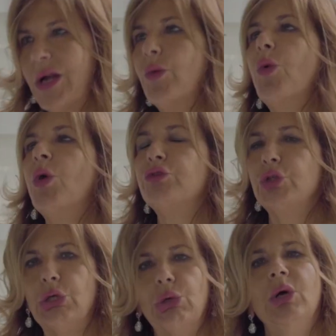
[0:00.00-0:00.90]
where we want
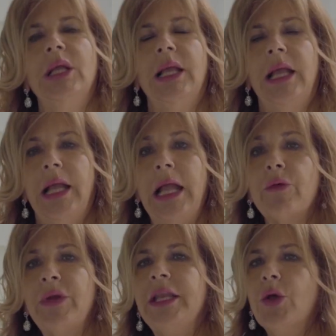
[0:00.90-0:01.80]
to go
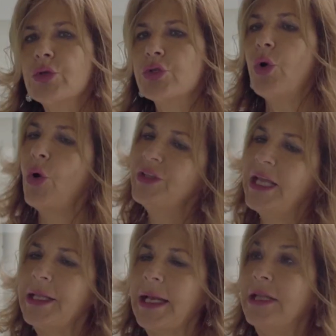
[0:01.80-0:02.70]
and really also, on the
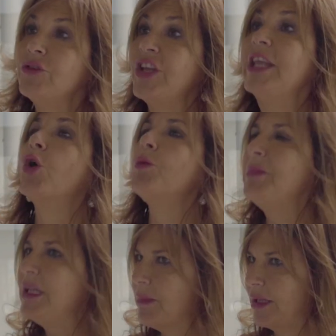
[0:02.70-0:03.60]
other hand, take
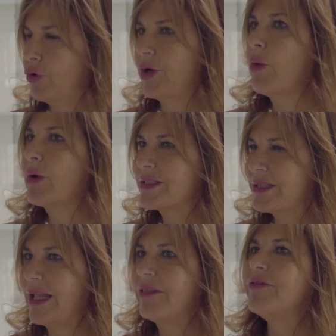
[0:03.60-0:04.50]
commitment on
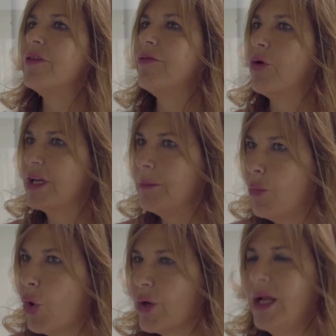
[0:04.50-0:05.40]
ourselves for
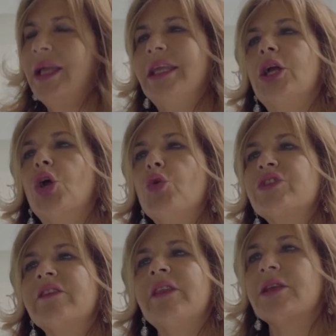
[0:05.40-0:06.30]
more
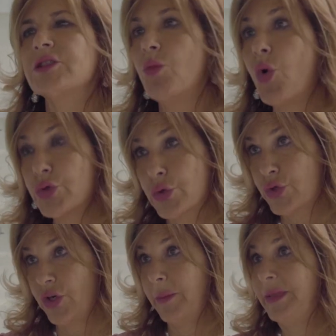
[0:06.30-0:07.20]
inclusiveness, more
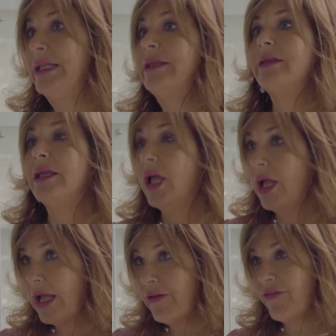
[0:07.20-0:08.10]
sustainability, a